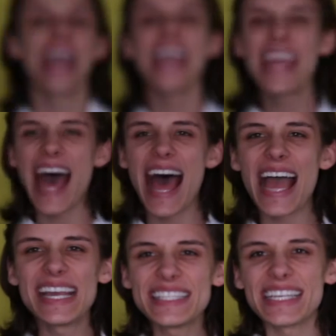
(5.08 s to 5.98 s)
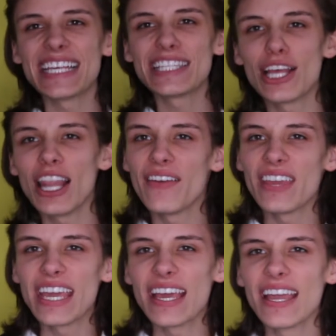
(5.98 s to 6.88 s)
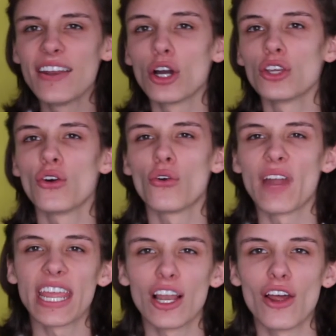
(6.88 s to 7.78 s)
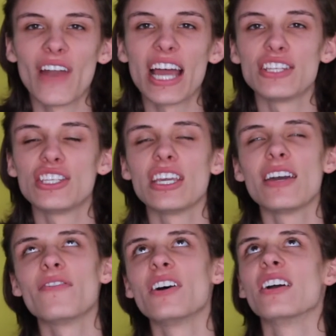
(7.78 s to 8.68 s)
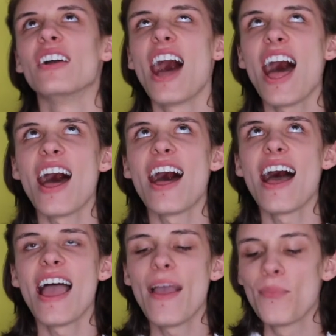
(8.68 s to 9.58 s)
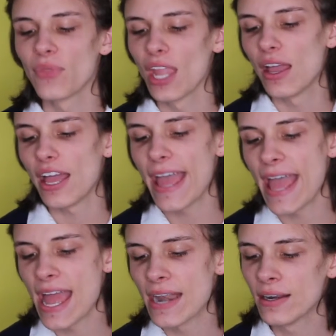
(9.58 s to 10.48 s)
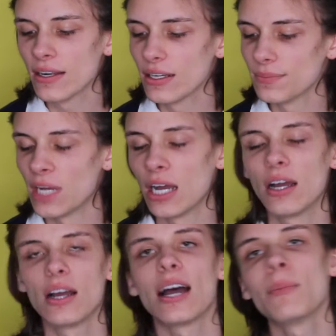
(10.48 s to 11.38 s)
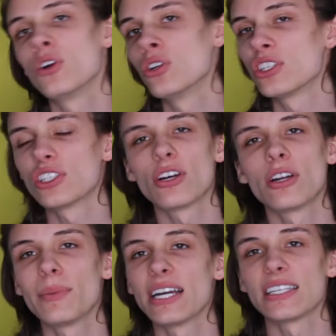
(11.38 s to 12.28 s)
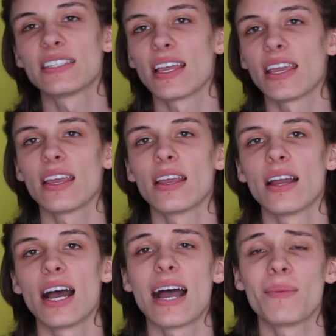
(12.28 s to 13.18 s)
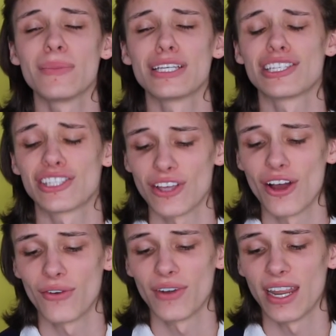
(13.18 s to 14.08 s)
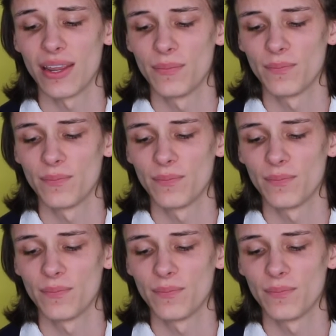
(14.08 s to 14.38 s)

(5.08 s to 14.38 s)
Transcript: Hey guys, it's Olivier, not your regular idea of a guy. And I'm gonna start by saying I'm sorry.